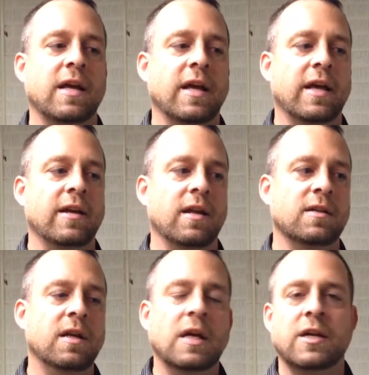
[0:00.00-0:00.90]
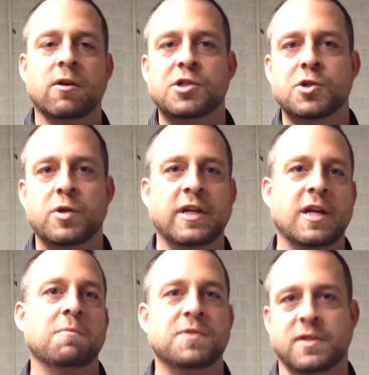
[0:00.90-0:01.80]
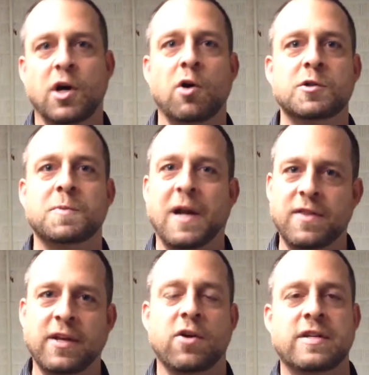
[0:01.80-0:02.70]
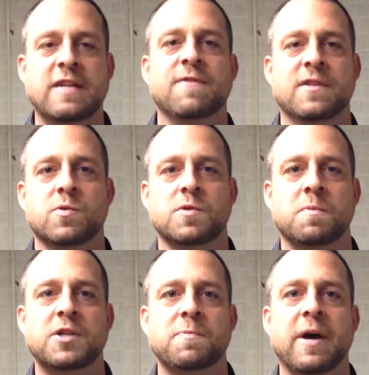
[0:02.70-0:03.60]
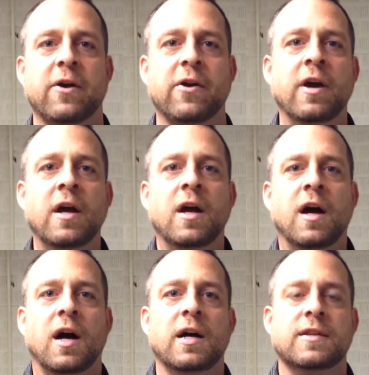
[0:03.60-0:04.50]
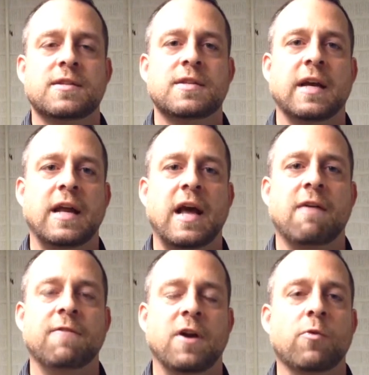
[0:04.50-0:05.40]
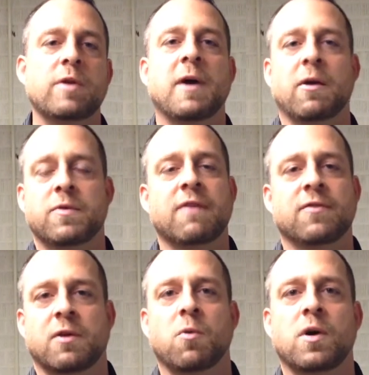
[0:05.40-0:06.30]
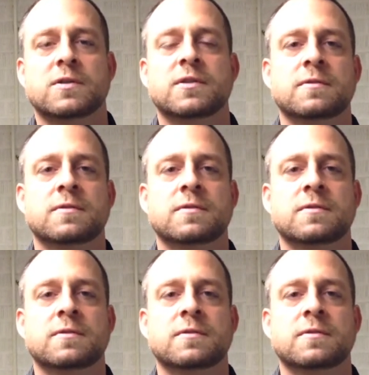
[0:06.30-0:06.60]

And right you know, shooting comes and goes, but I think our defense was much better uh, in the second half, and our rebound definitely was.